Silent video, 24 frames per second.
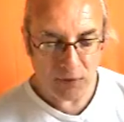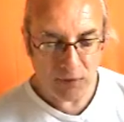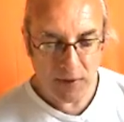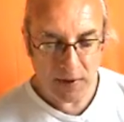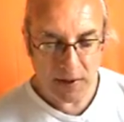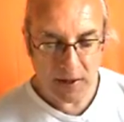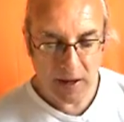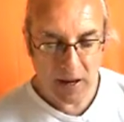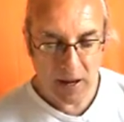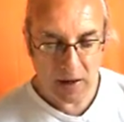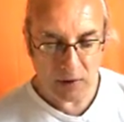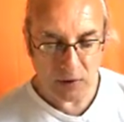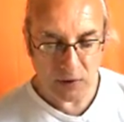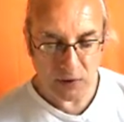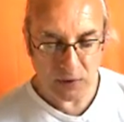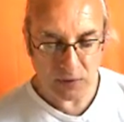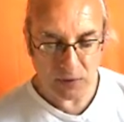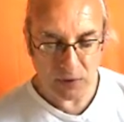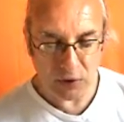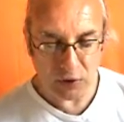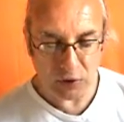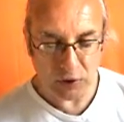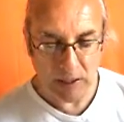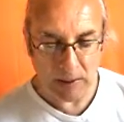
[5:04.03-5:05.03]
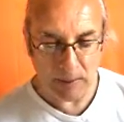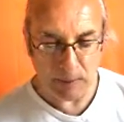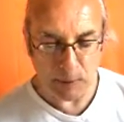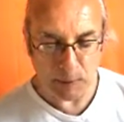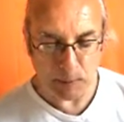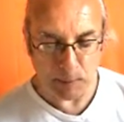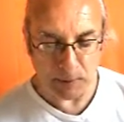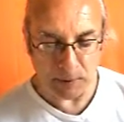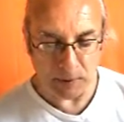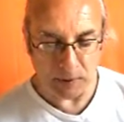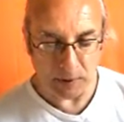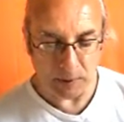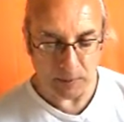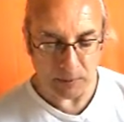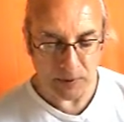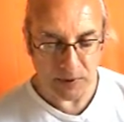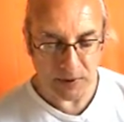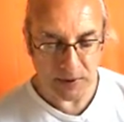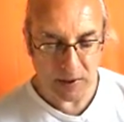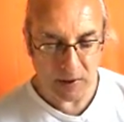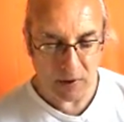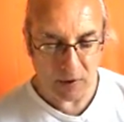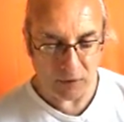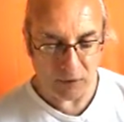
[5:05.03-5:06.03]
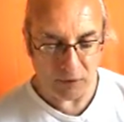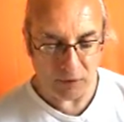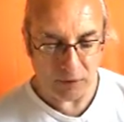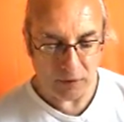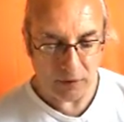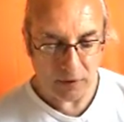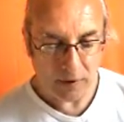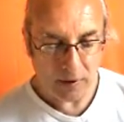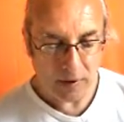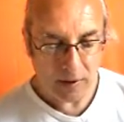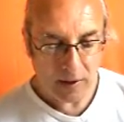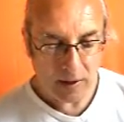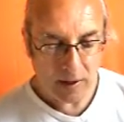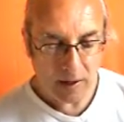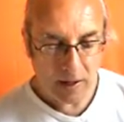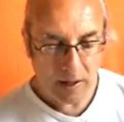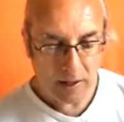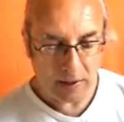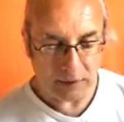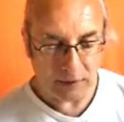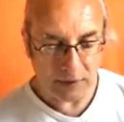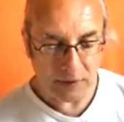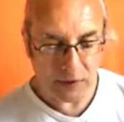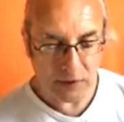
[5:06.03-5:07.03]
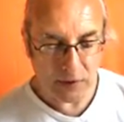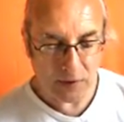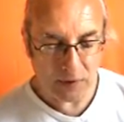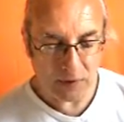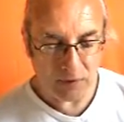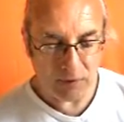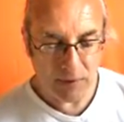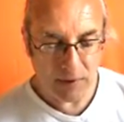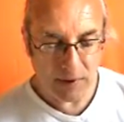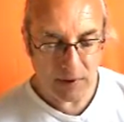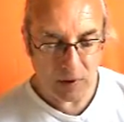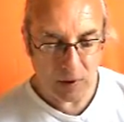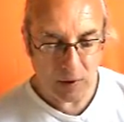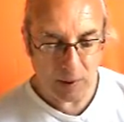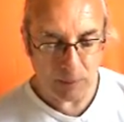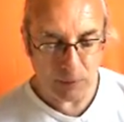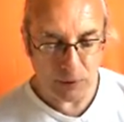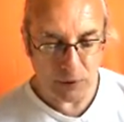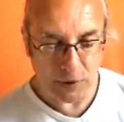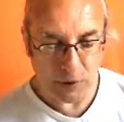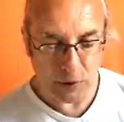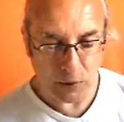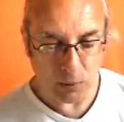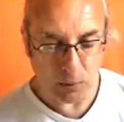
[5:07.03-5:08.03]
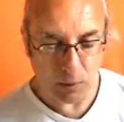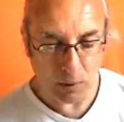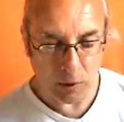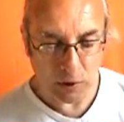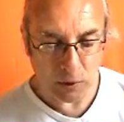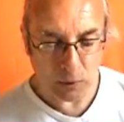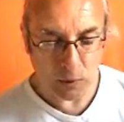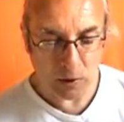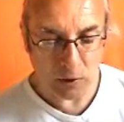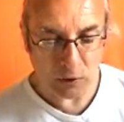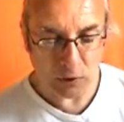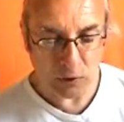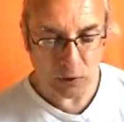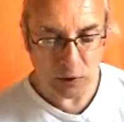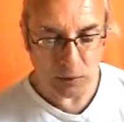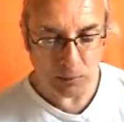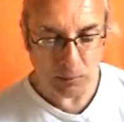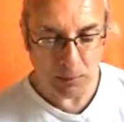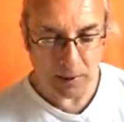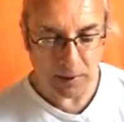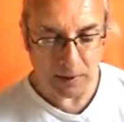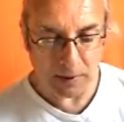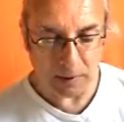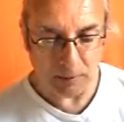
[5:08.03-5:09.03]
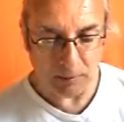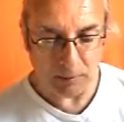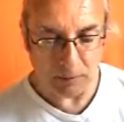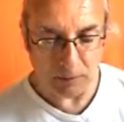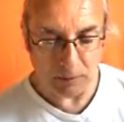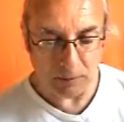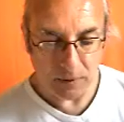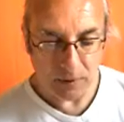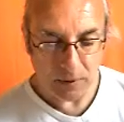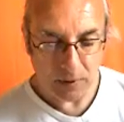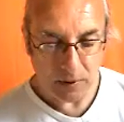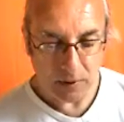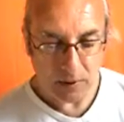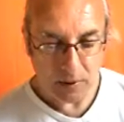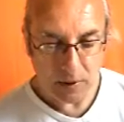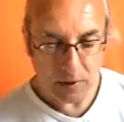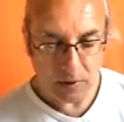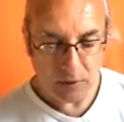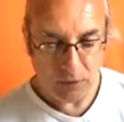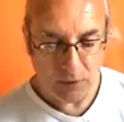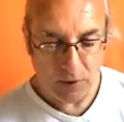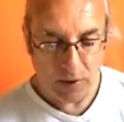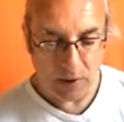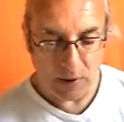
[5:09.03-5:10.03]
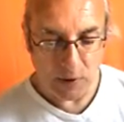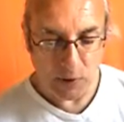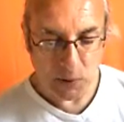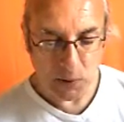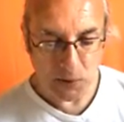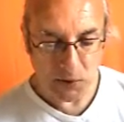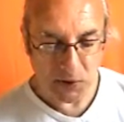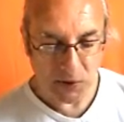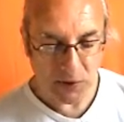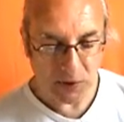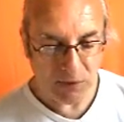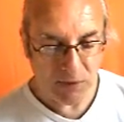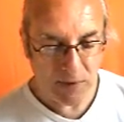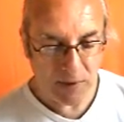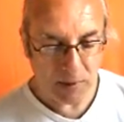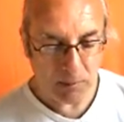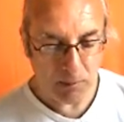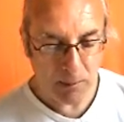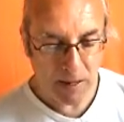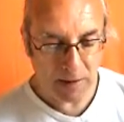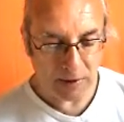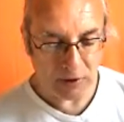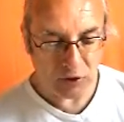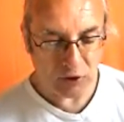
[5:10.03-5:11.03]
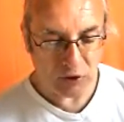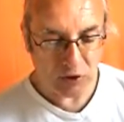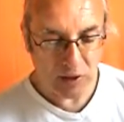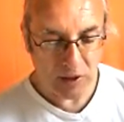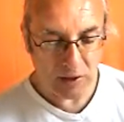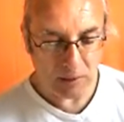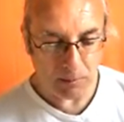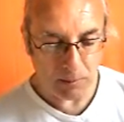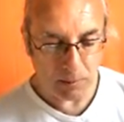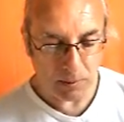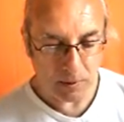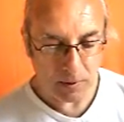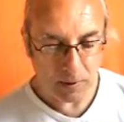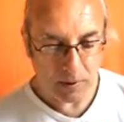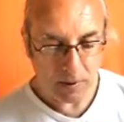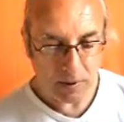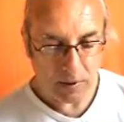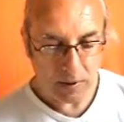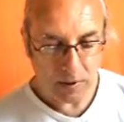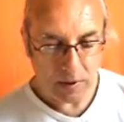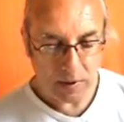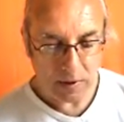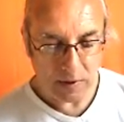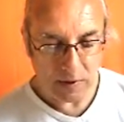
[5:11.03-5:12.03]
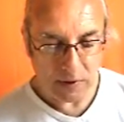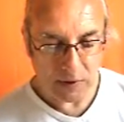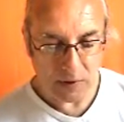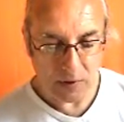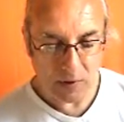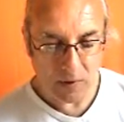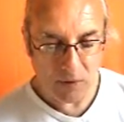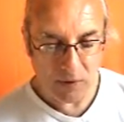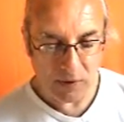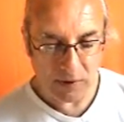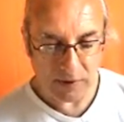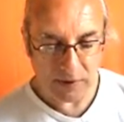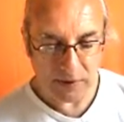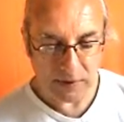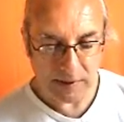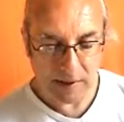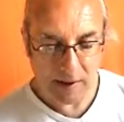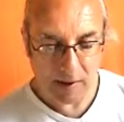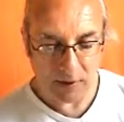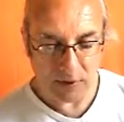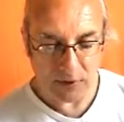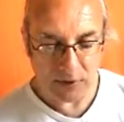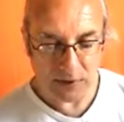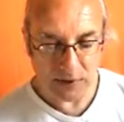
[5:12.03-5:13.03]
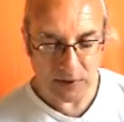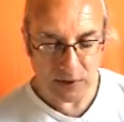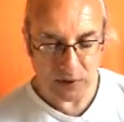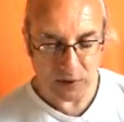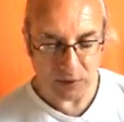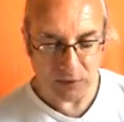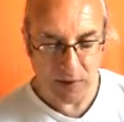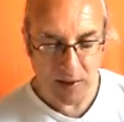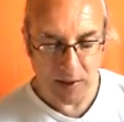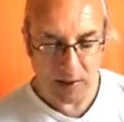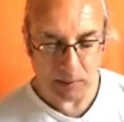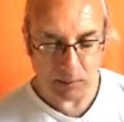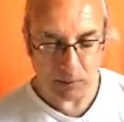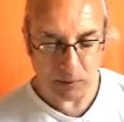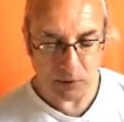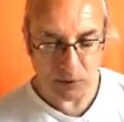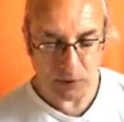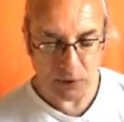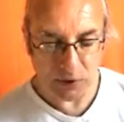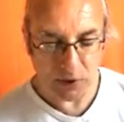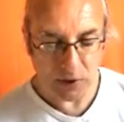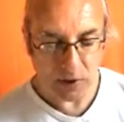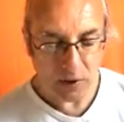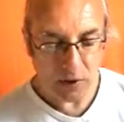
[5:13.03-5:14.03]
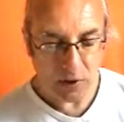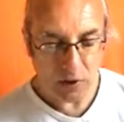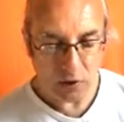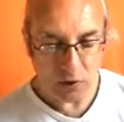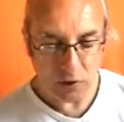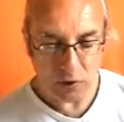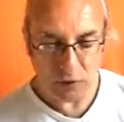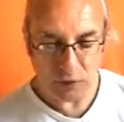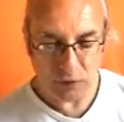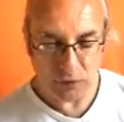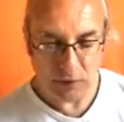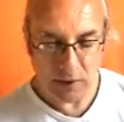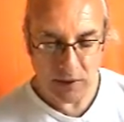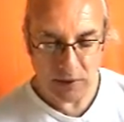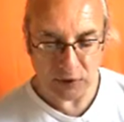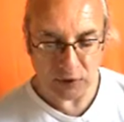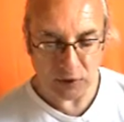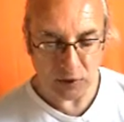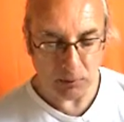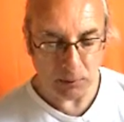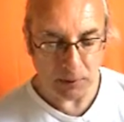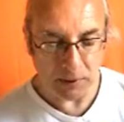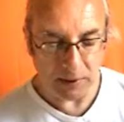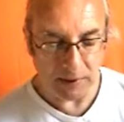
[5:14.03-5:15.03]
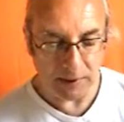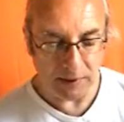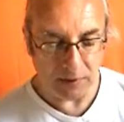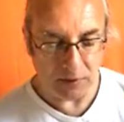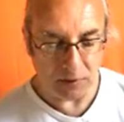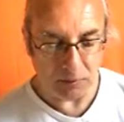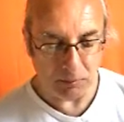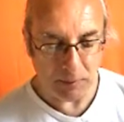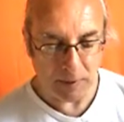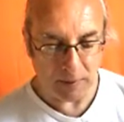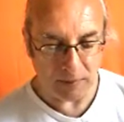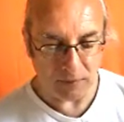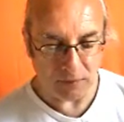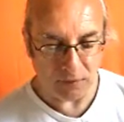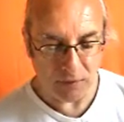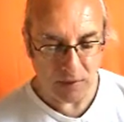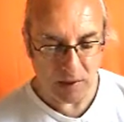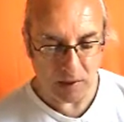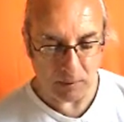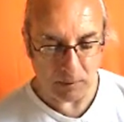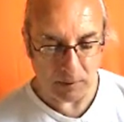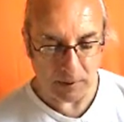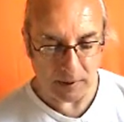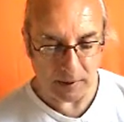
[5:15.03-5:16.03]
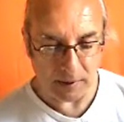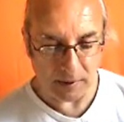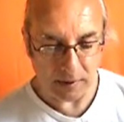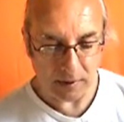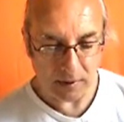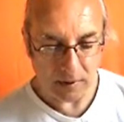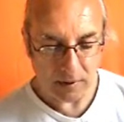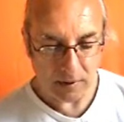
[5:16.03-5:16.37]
the very house of the tribesman himself, and he saw the very objects which were used by him. The house was in a very bad shape, he saw there skeletons of animals whose flesh had been eaten by the family.